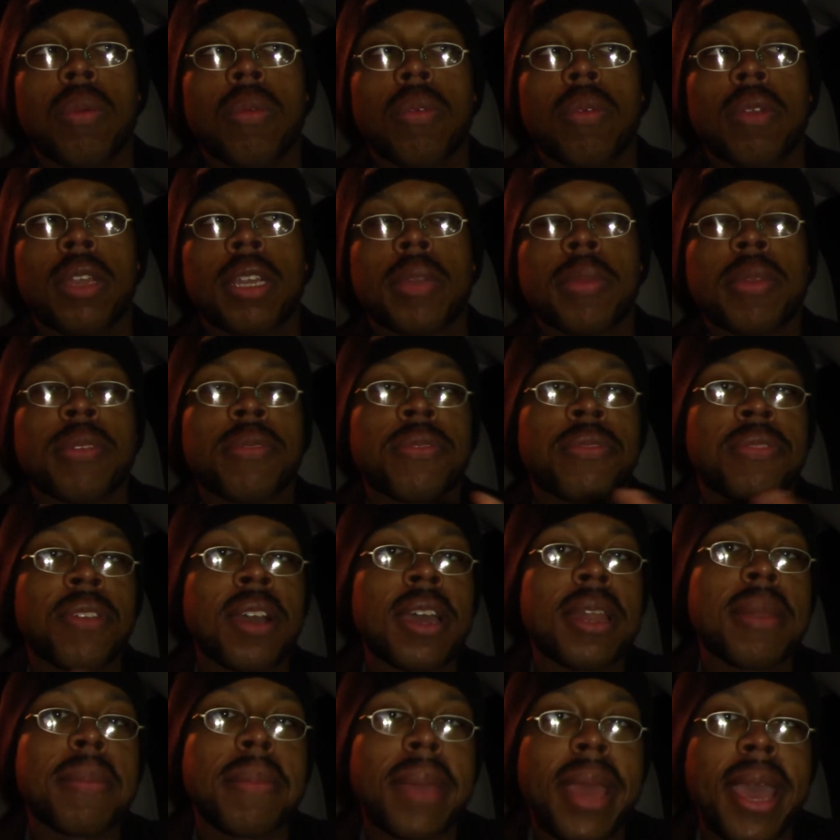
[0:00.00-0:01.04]
it can be
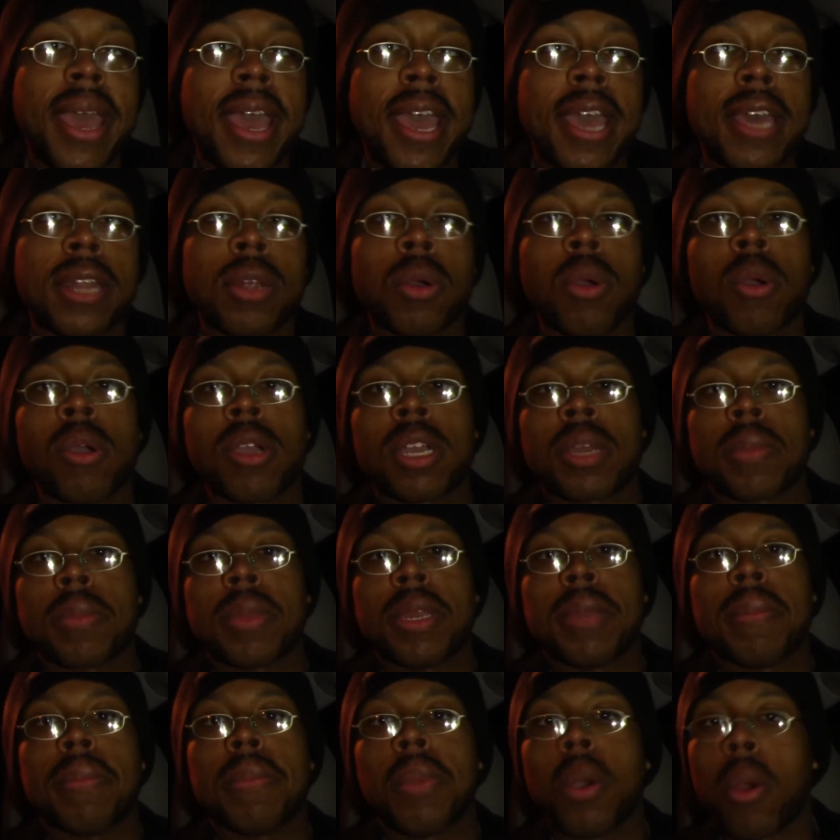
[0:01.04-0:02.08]
fun bad or it can
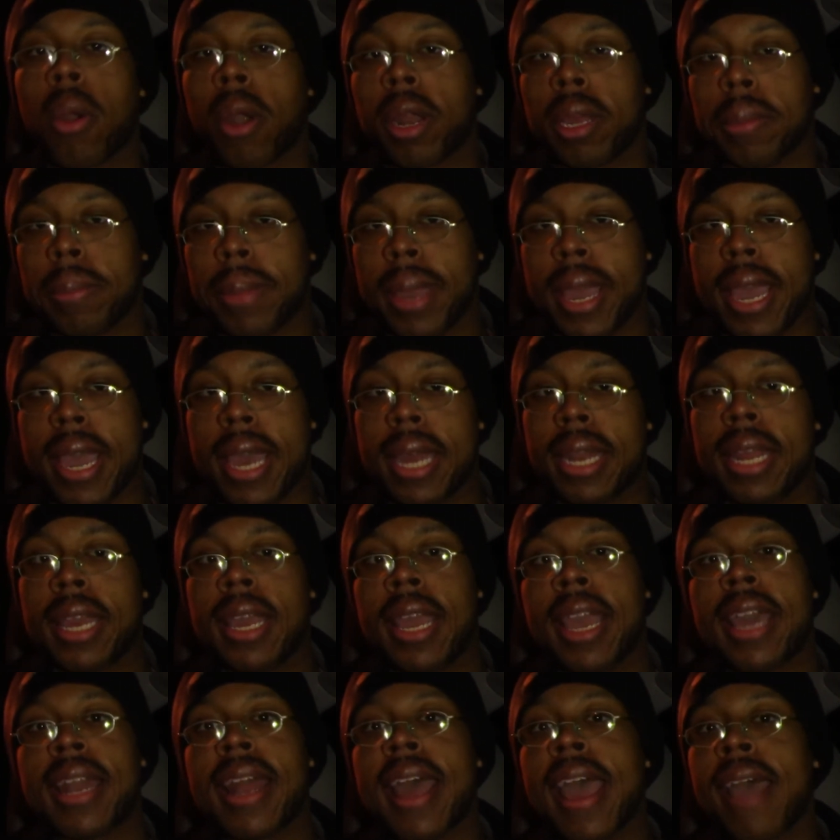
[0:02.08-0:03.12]
be boring bad.
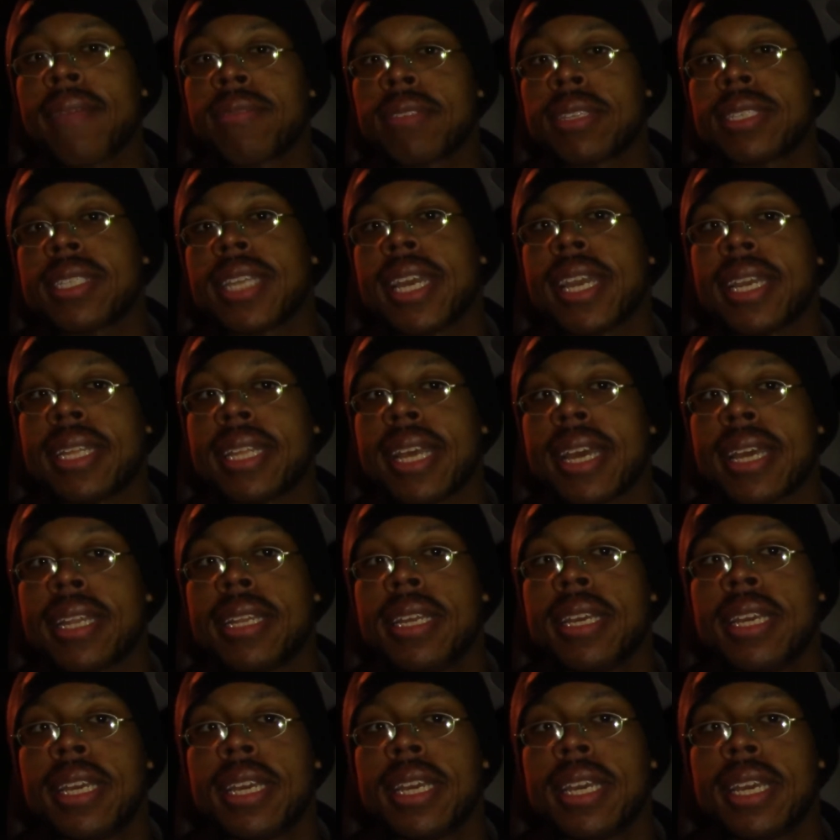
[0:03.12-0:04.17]
And I have to say
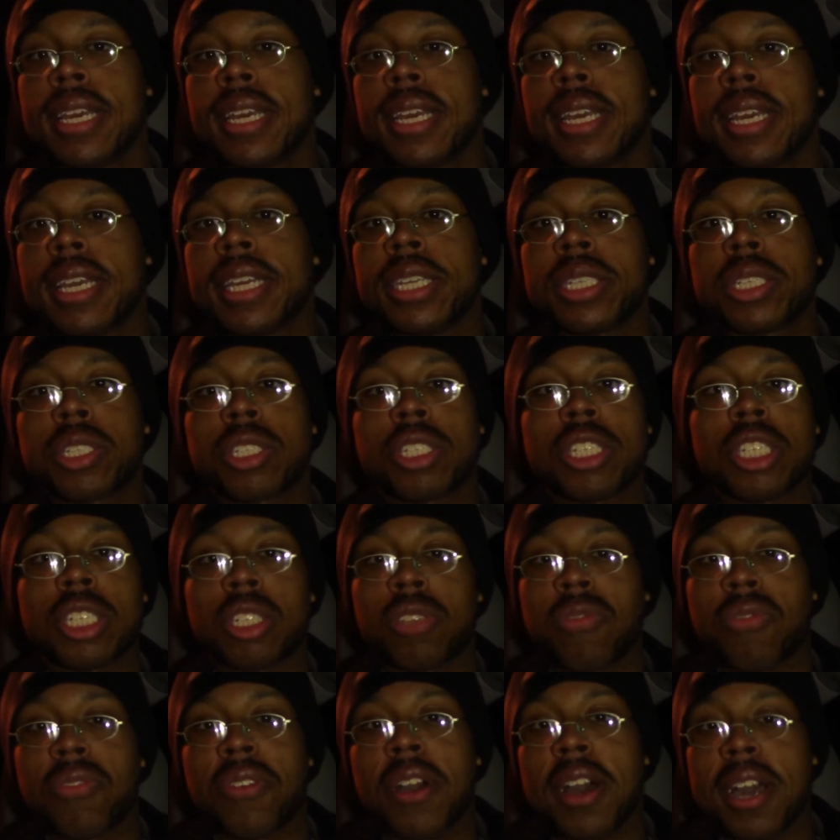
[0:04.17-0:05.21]
that it's
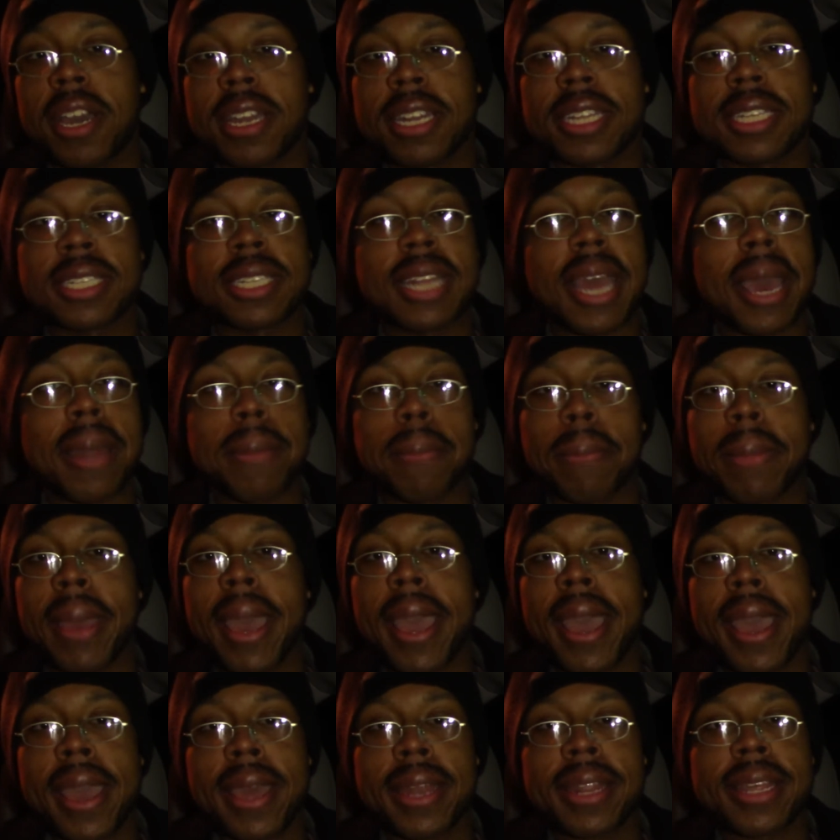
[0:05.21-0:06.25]
just fun. It's not
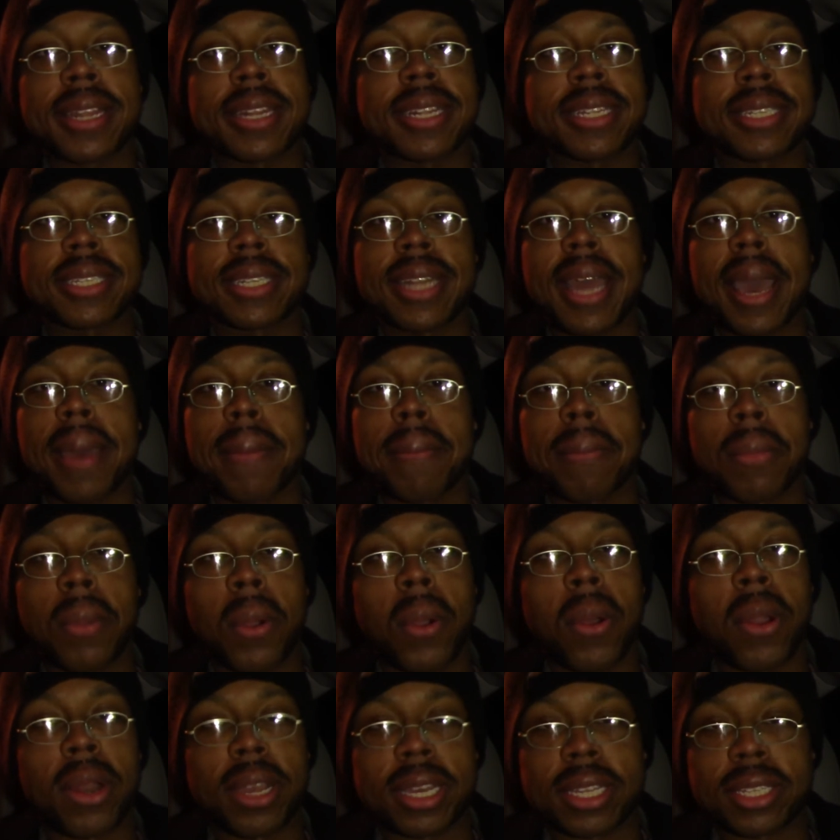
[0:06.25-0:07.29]
bad and it's not
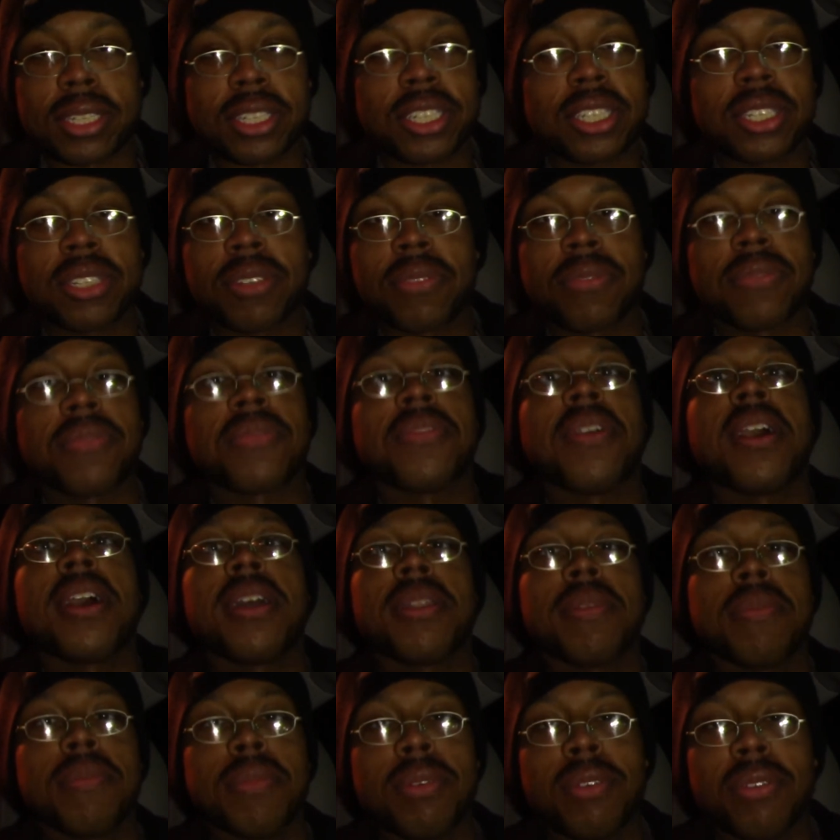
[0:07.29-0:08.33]
boring. It's just a
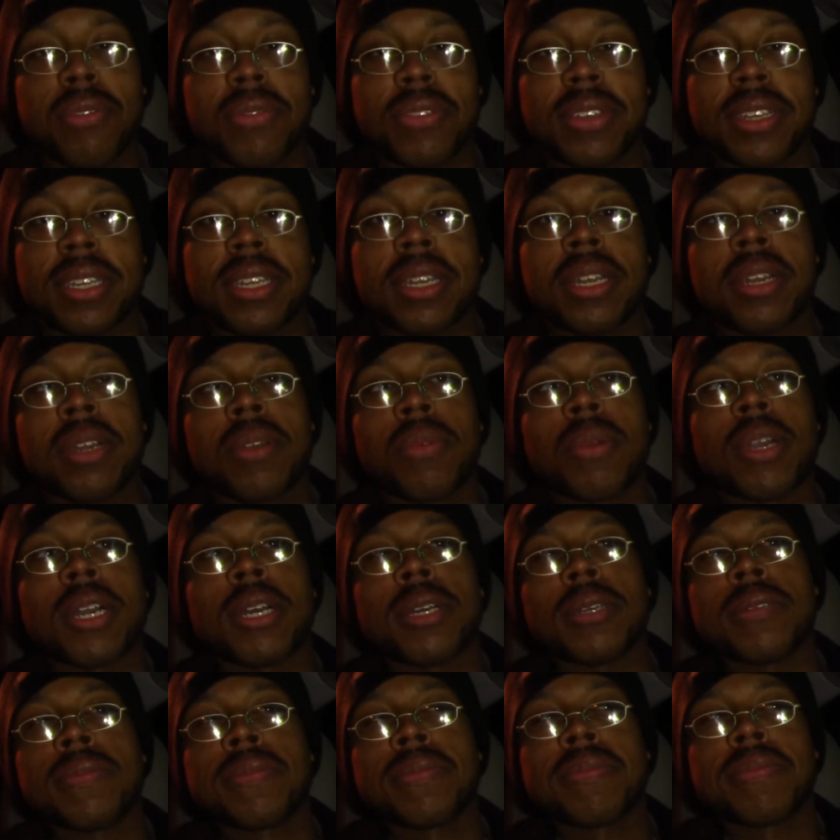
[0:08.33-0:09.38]
fun movie.
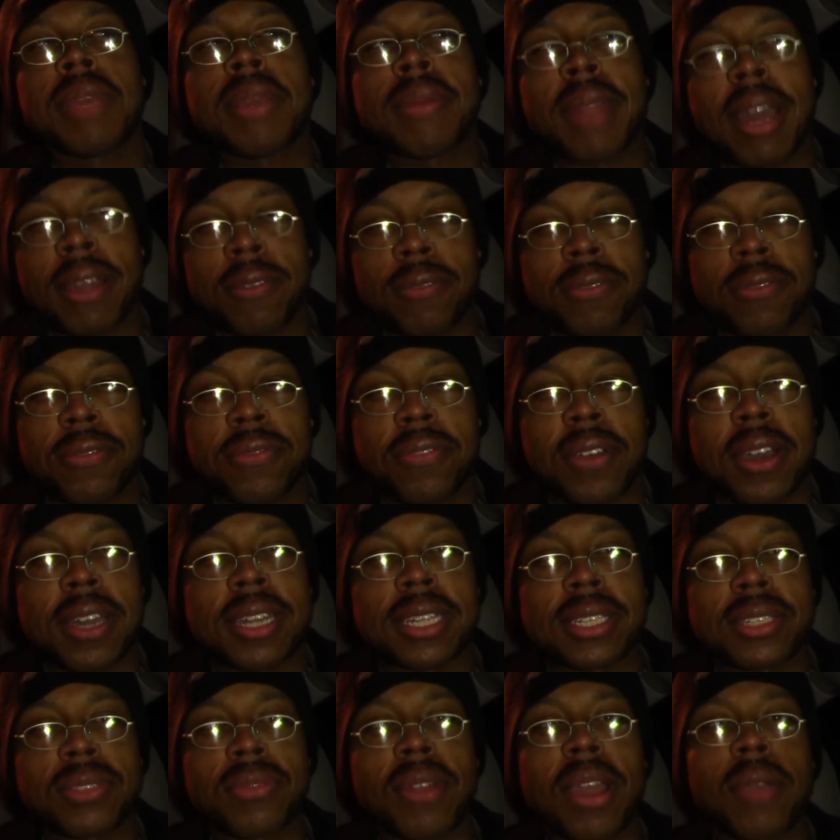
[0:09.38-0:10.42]
Well, maybe not
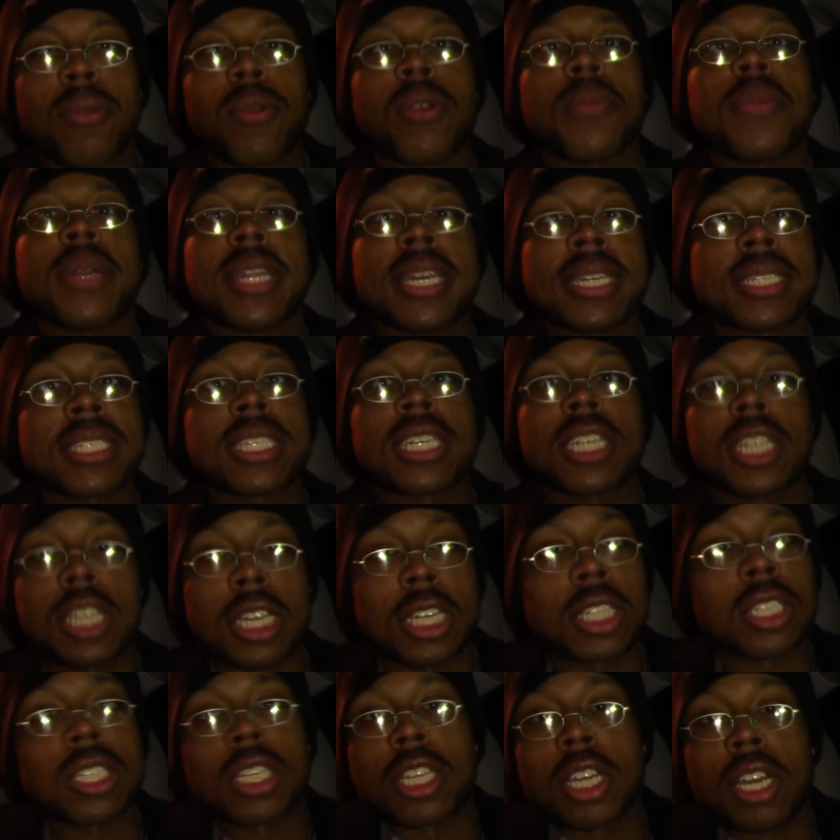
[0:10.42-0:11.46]
fun is the right word, but it's a
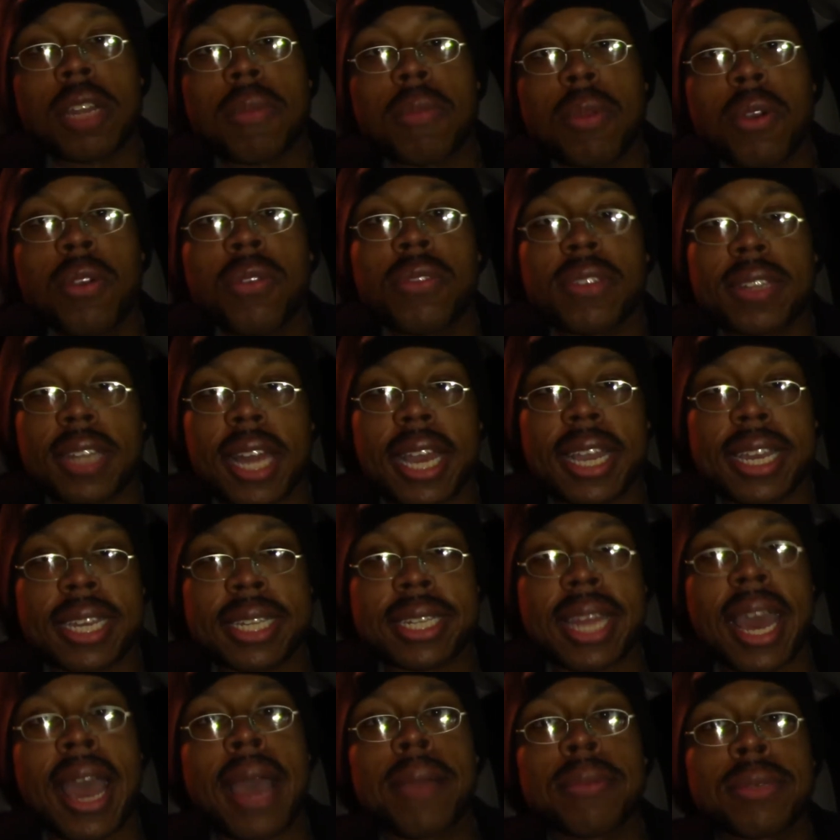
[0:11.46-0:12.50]
it's a good movie. Like
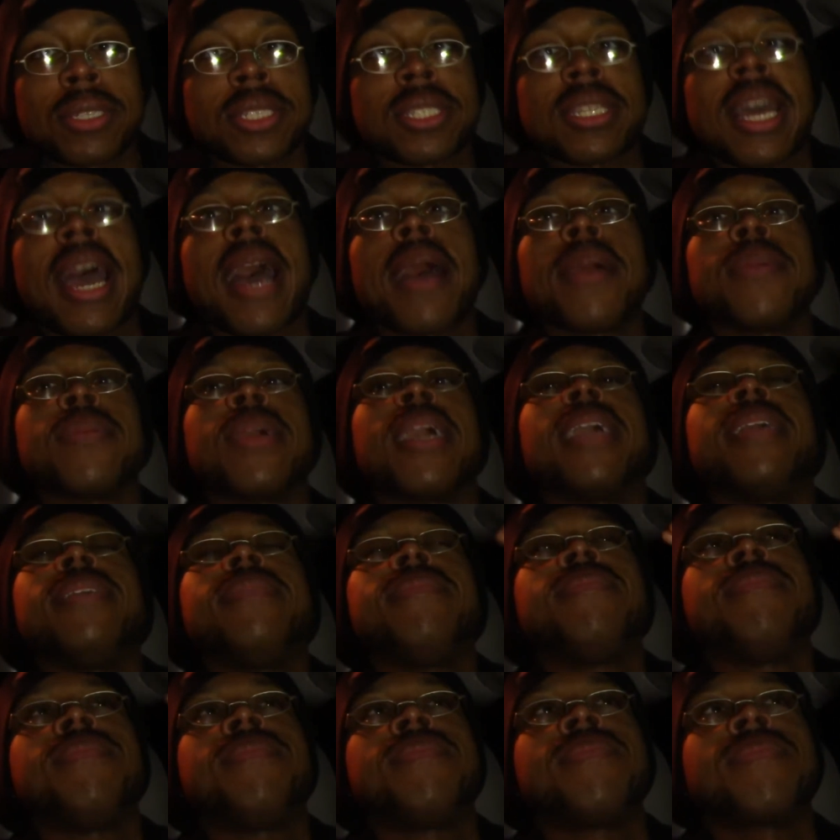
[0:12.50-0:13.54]
it, I was
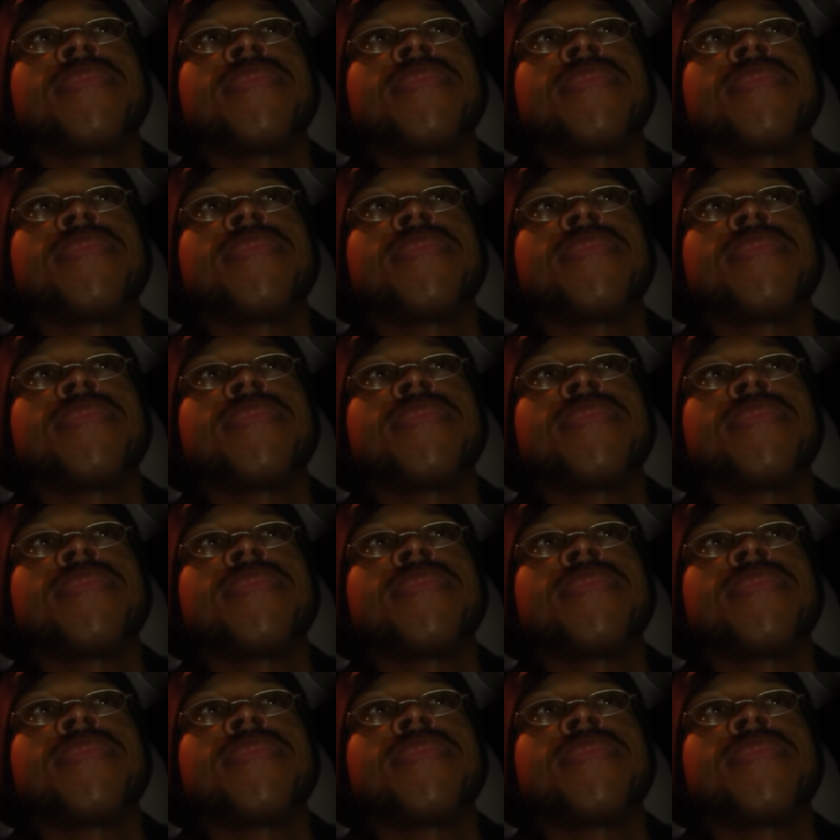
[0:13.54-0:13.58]
I